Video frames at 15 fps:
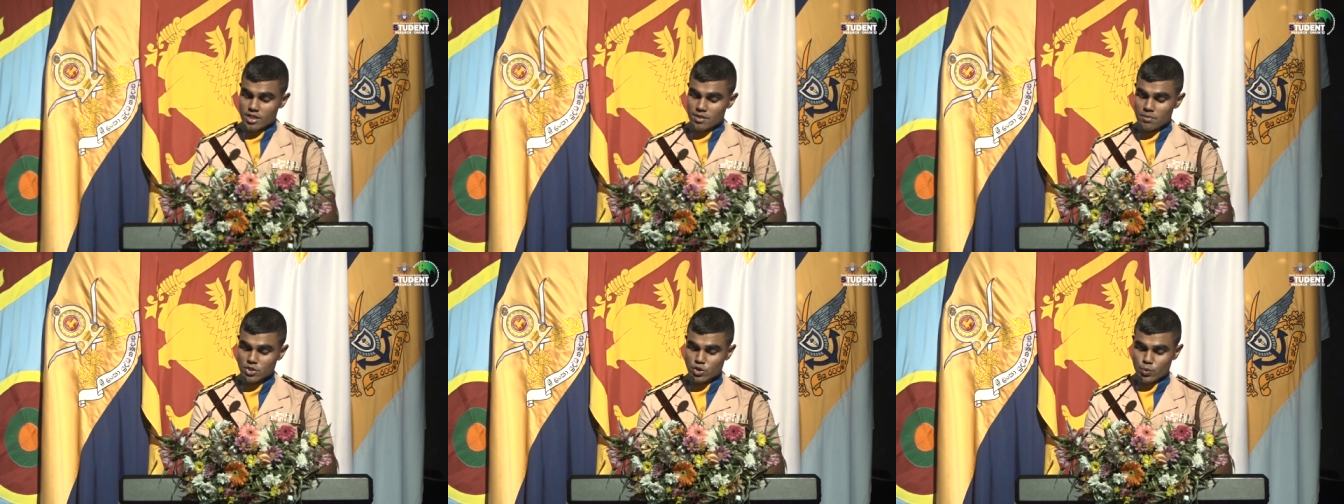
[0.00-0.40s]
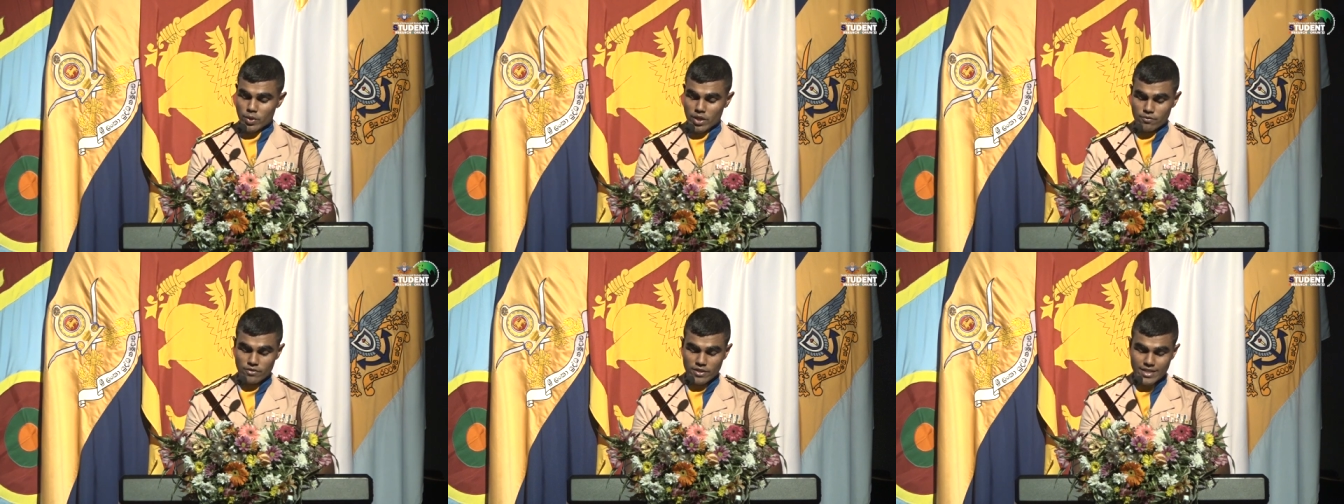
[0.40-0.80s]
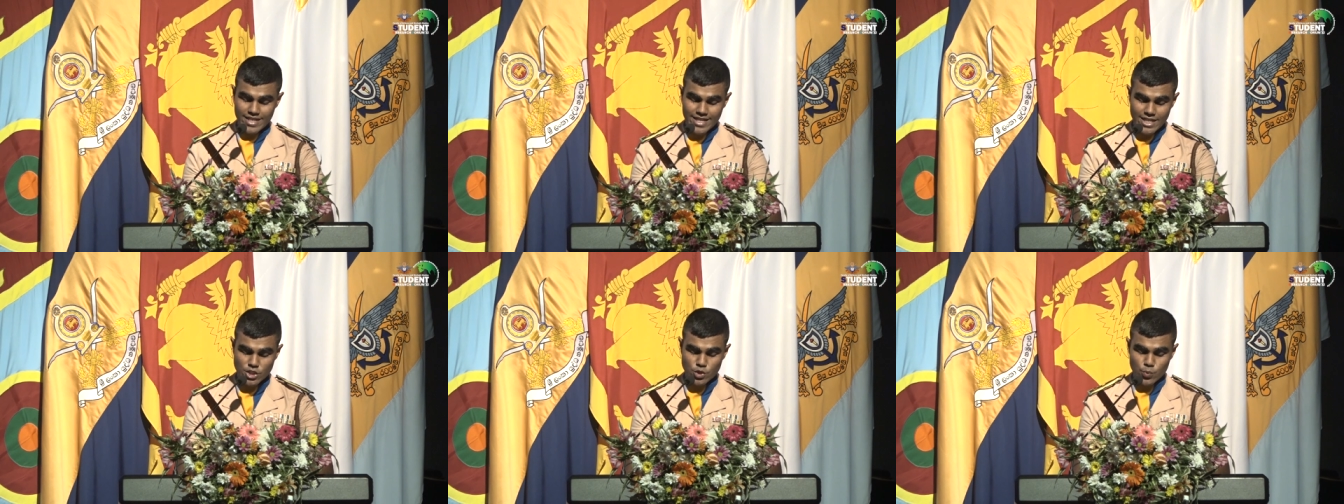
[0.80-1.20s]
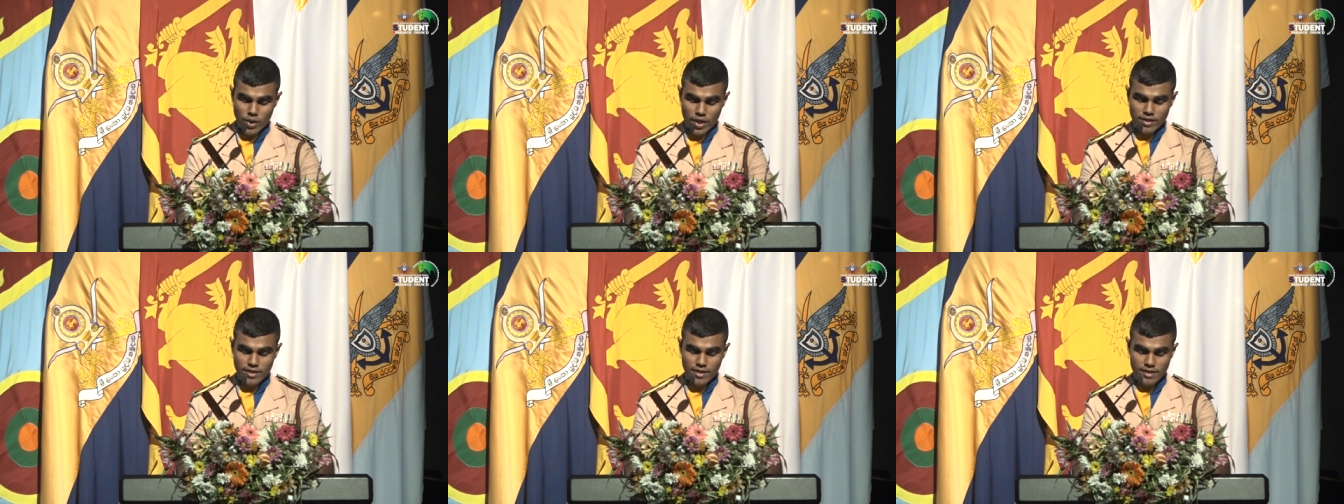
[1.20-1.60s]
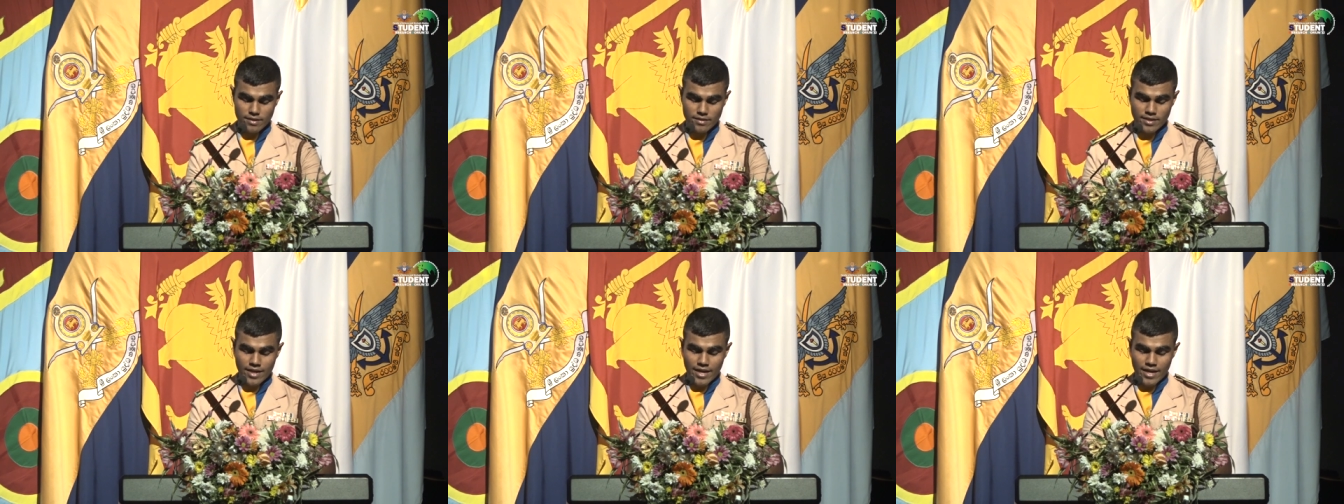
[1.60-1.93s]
commensurate with each rank held,